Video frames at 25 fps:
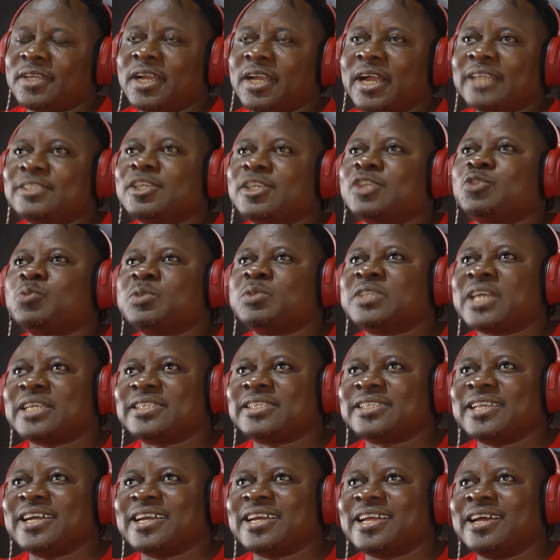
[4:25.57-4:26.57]
I just wish
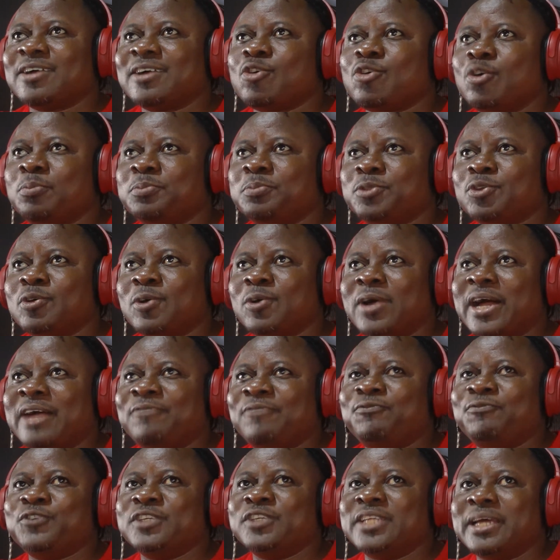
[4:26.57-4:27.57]
Arsenal can come to
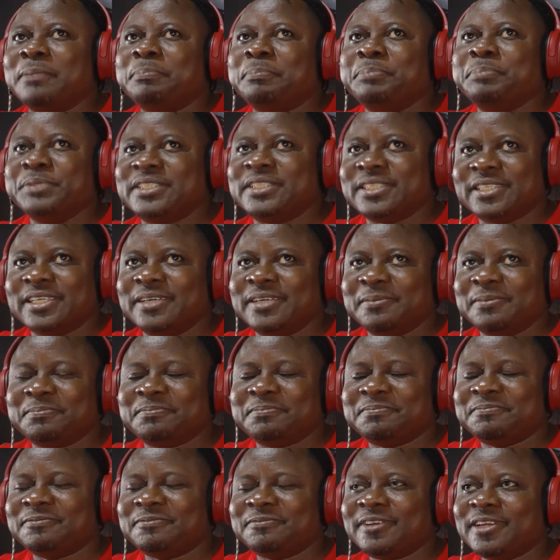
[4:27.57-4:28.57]
Anfield and beat them
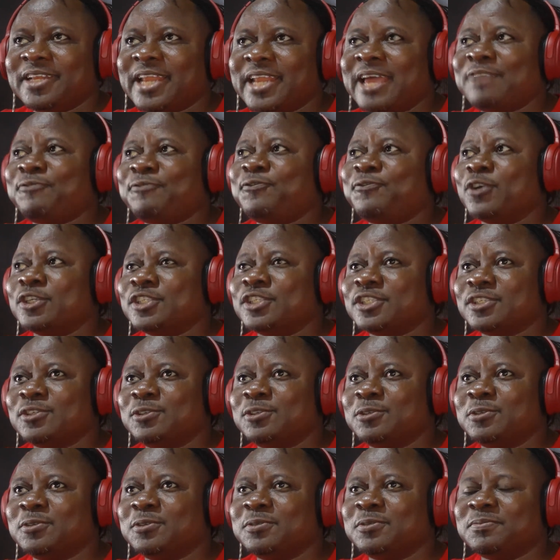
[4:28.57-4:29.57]
like
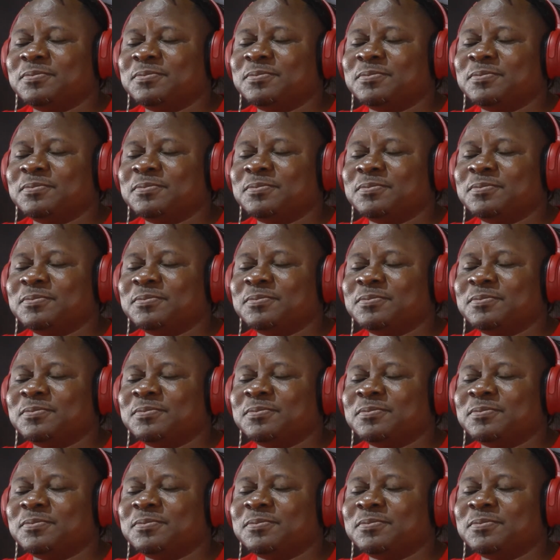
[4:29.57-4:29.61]
4-0.